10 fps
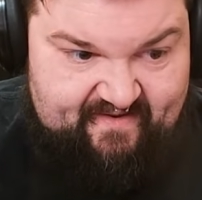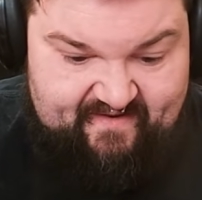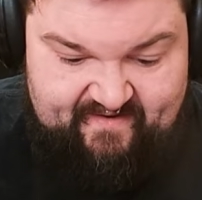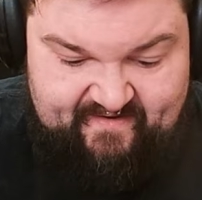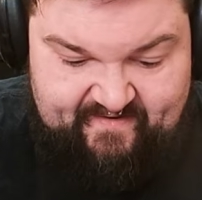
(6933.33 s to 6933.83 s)

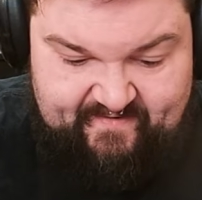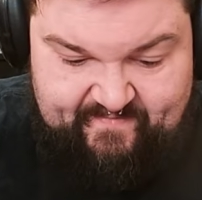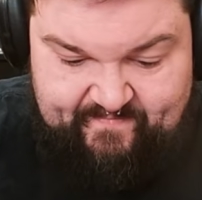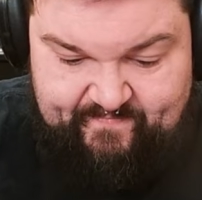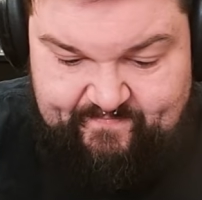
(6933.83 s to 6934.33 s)

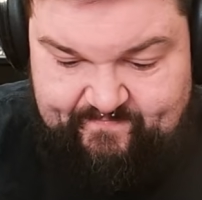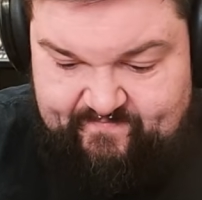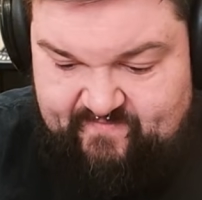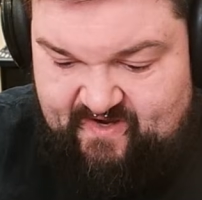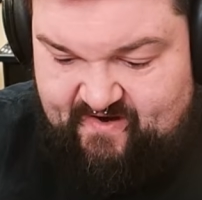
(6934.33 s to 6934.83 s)

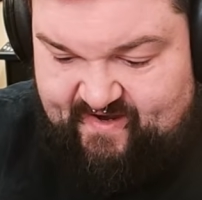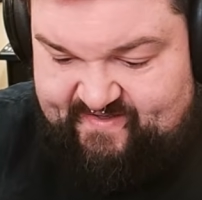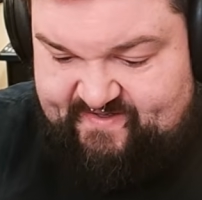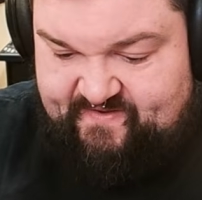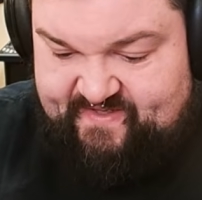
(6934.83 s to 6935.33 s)
All right,
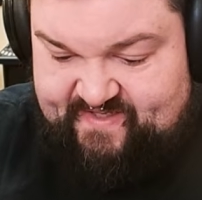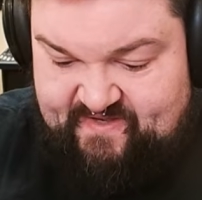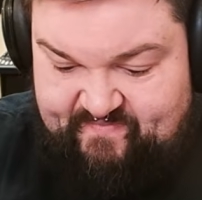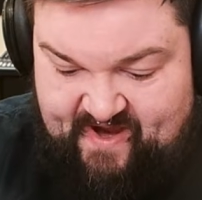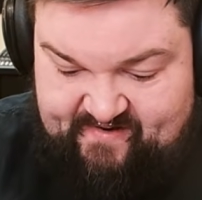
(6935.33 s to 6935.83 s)
so this is the
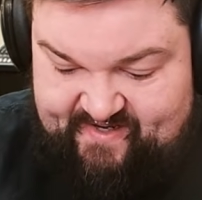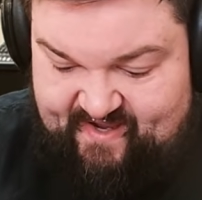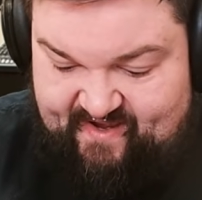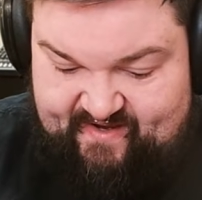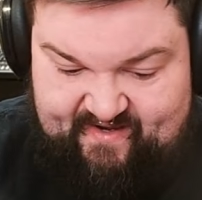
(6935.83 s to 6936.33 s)
Perry
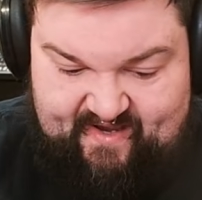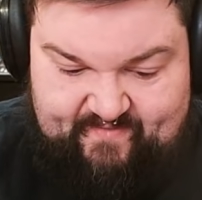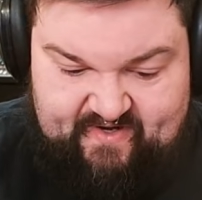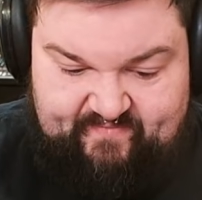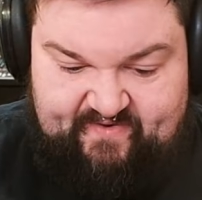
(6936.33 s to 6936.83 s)
deck, and I'm
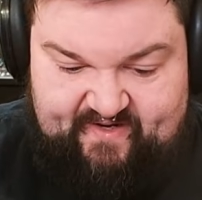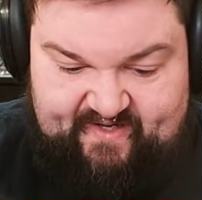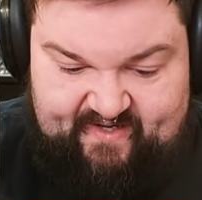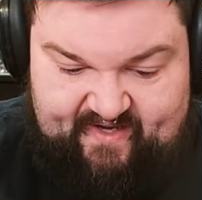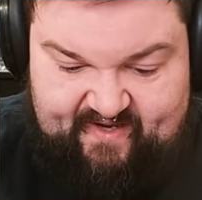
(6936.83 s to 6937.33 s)
going to put it
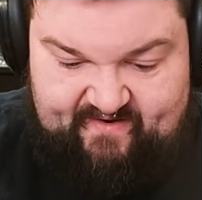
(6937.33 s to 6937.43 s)
in here.